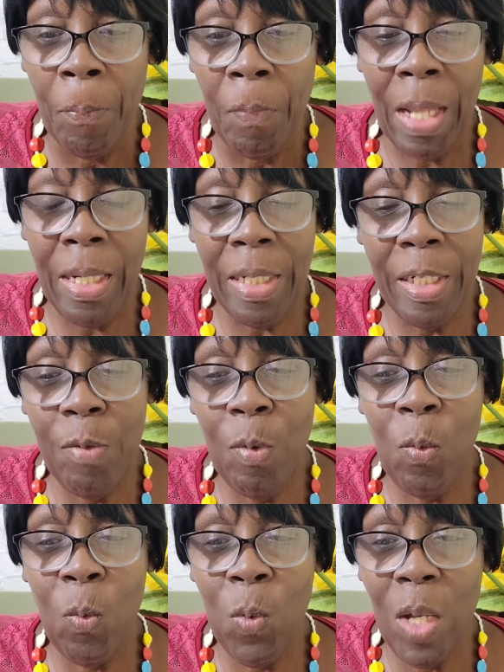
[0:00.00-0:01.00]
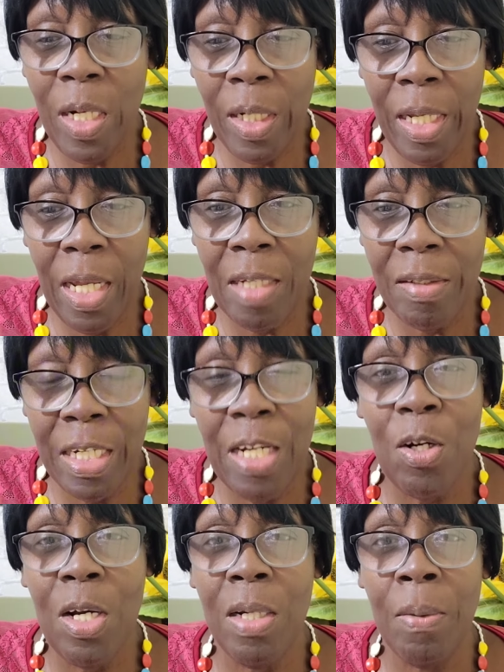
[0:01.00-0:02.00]
And not even one can say
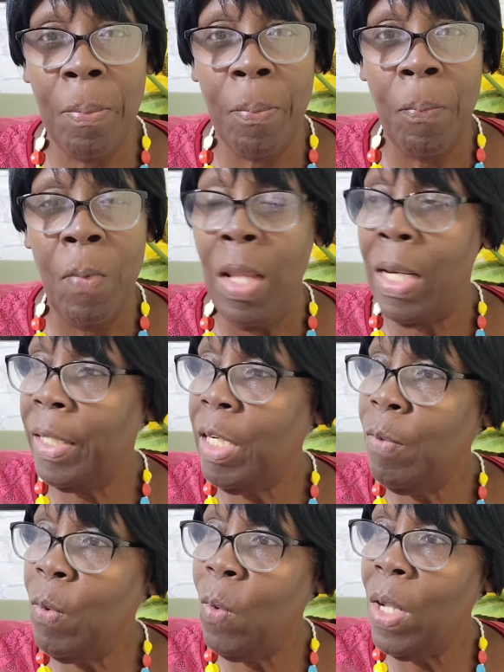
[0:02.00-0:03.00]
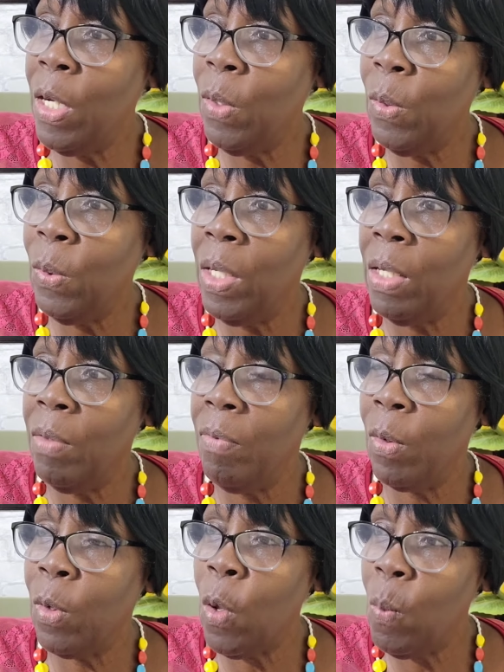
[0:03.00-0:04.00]
wrong. Not even one I know that
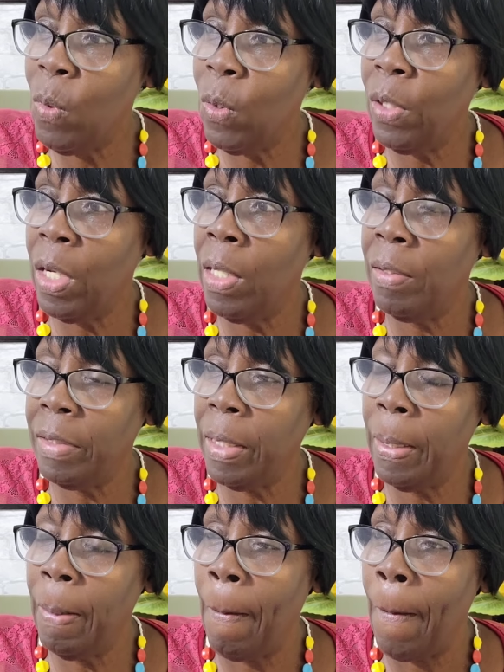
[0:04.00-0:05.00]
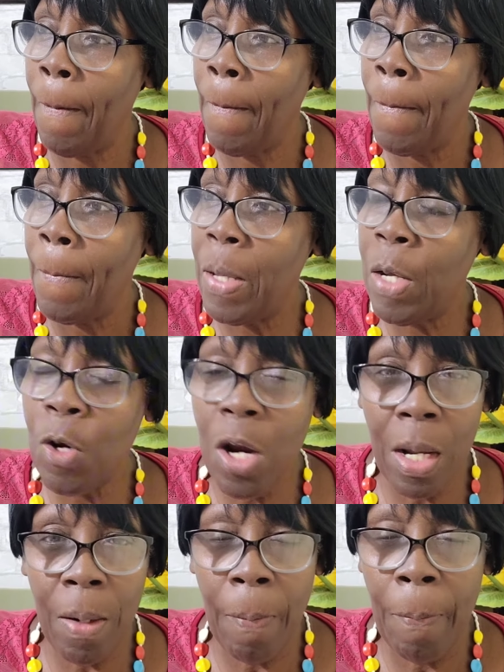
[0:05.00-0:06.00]
will come out and say it
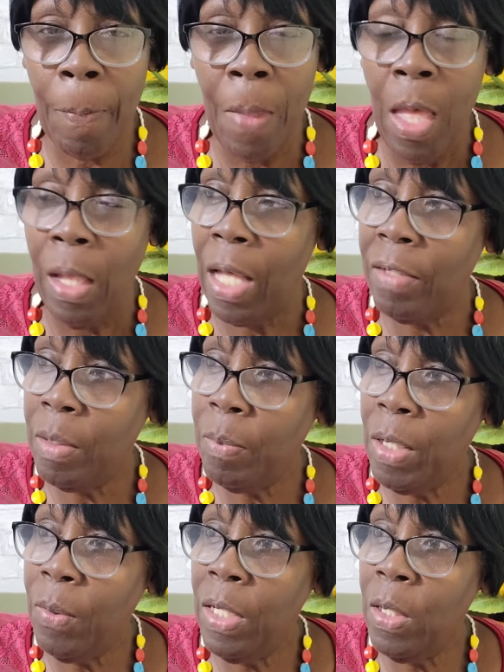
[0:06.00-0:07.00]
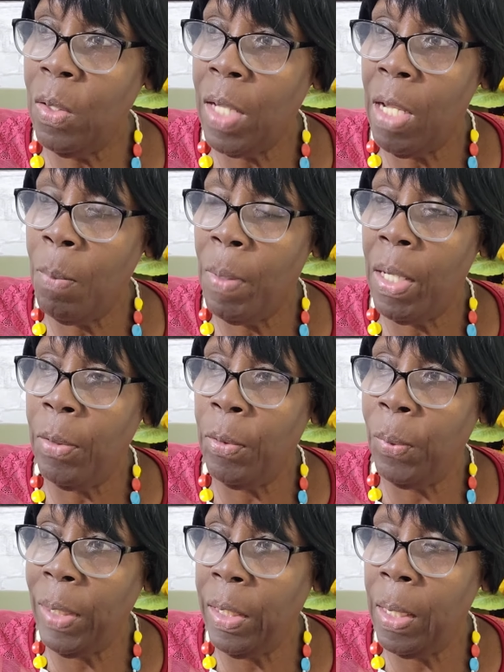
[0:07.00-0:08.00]
wrong. Because sometimes when you look up on
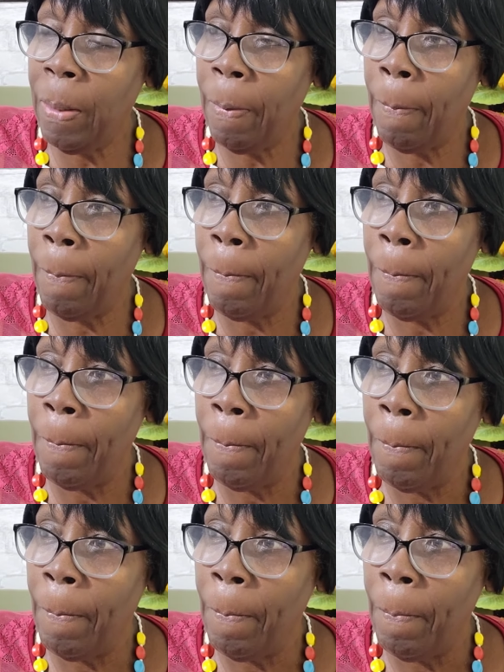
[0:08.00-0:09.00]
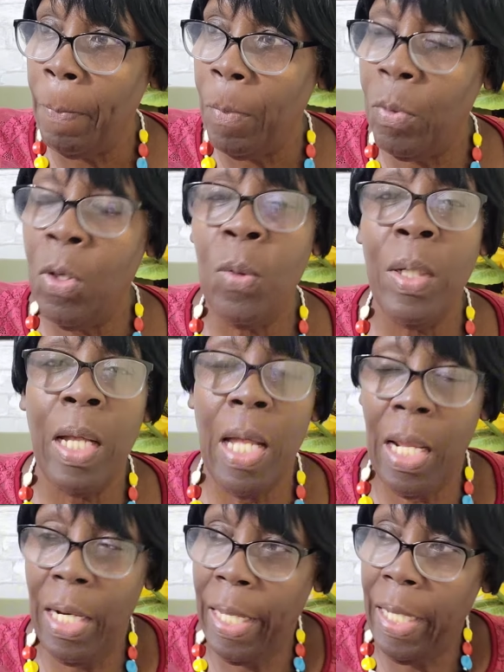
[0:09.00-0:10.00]
Twitter, we know we
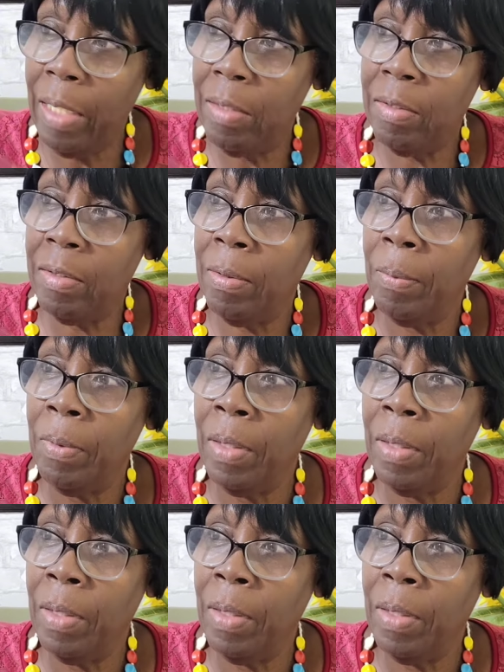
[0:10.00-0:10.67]
call X.